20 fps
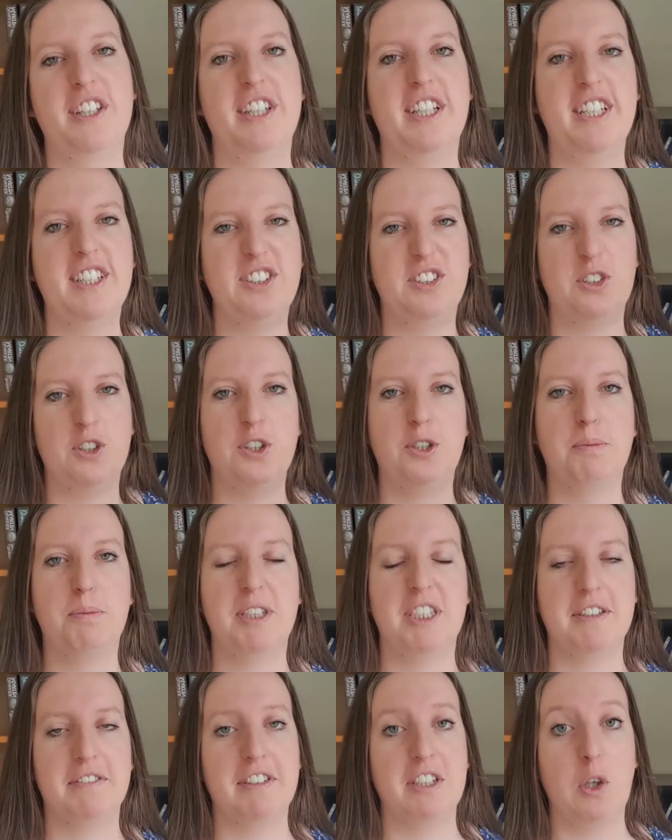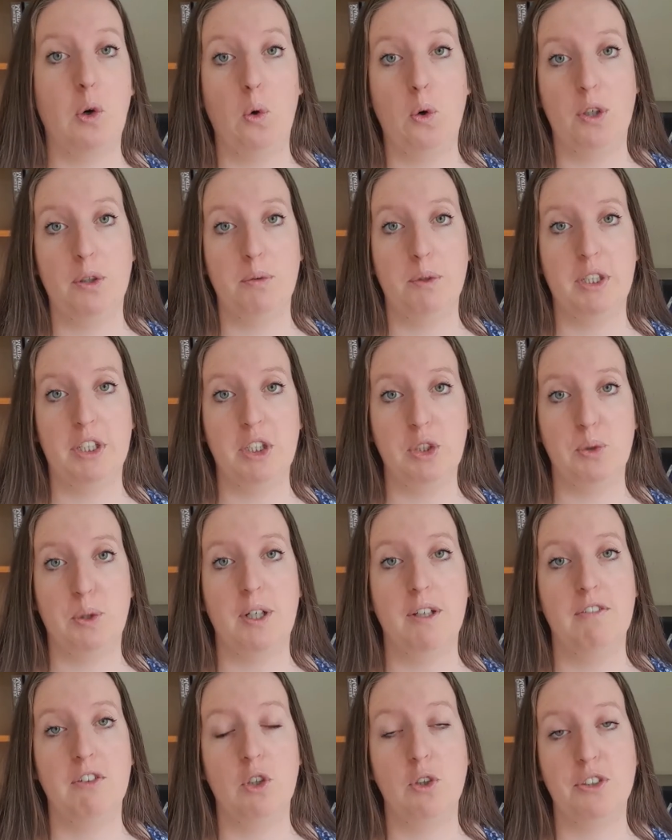There is no specific order with the
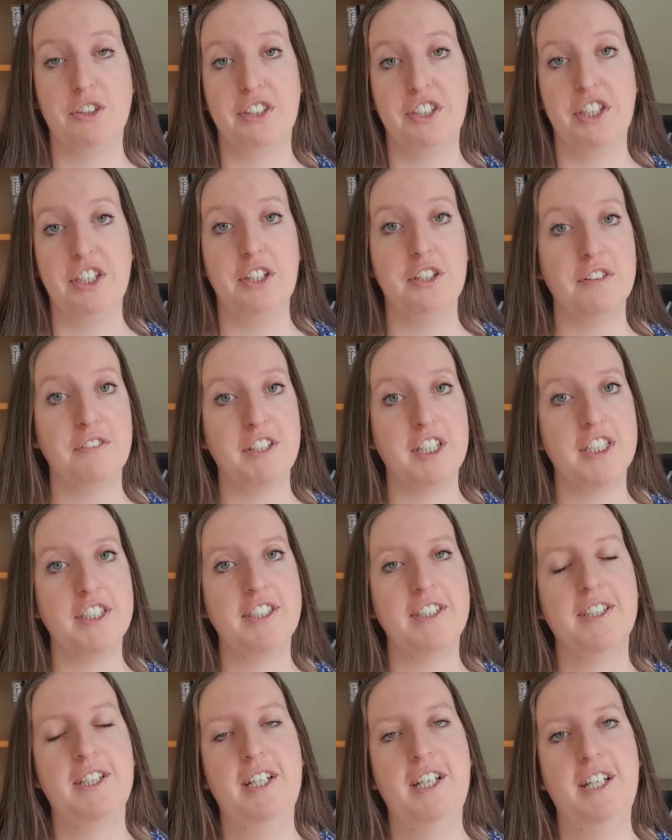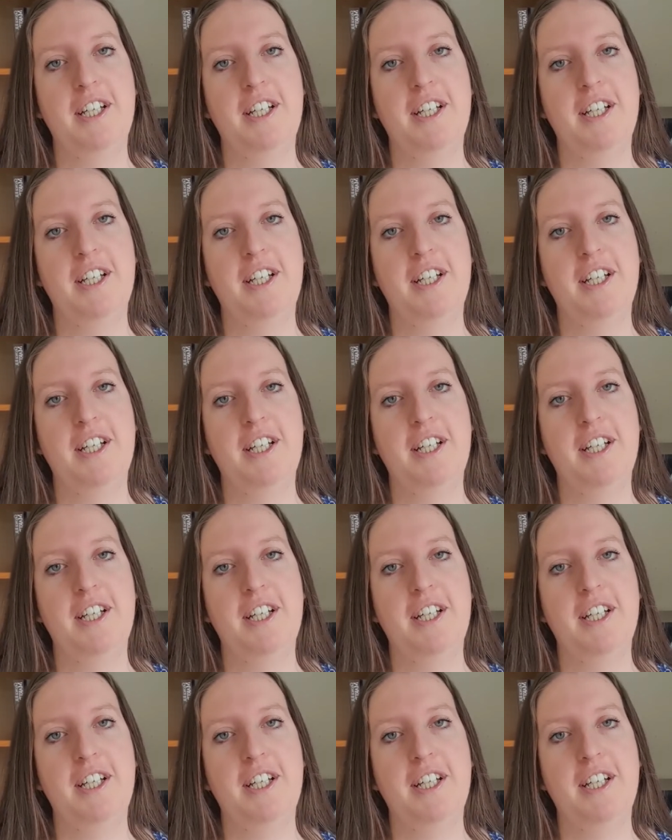12 Laws of the Universe.